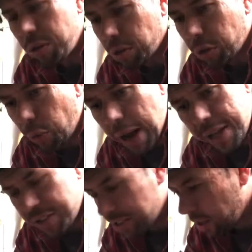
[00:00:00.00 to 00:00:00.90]
your
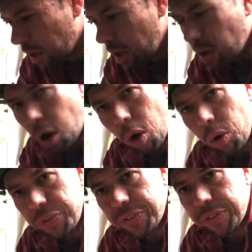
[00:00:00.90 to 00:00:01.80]
grass
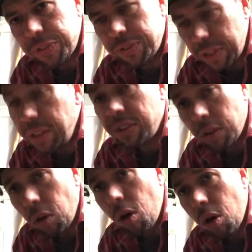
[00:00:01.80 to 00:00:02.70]
all
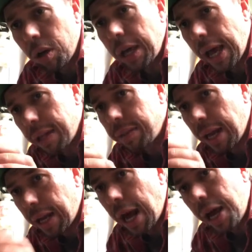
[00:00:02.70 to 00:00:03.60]
season long at
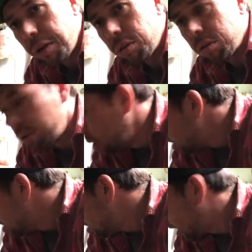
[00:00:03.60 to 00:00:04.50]
that higher
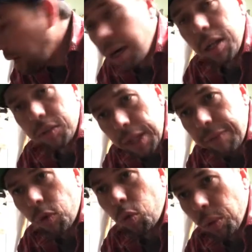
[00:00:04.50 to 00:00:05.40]

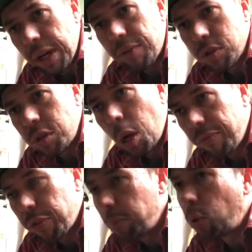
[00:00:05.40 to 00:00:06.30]
level, whatever's
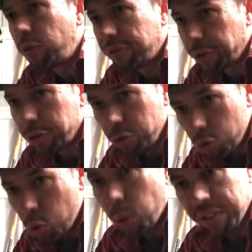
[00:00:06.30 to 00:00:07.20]
comfortable for
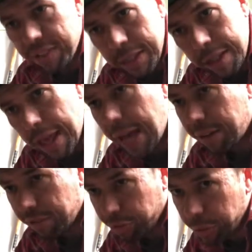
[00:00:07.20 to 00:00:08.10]
you within that
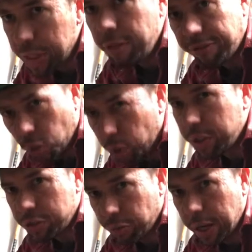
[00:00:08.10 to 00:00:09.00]
3 to 4
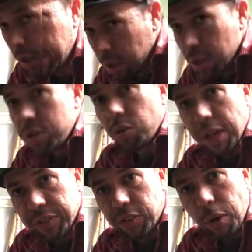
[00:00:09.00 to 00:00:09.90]
inch range. So
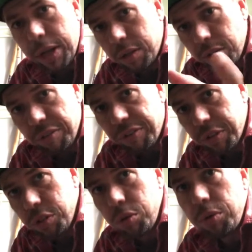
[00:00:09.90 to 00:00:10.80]
that's great, good for
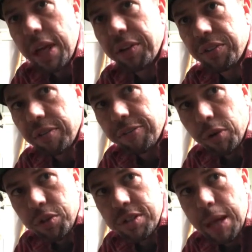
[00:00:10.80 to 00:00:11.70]
you. That is the
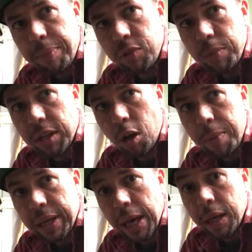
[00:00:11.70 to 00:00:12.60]
first step to
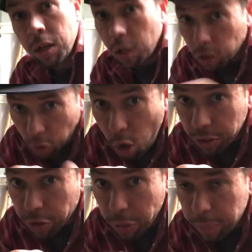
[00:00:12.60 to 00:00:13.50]
becoming a lawn
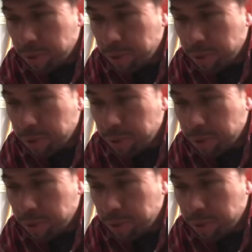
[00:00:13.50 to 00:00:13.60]
creep,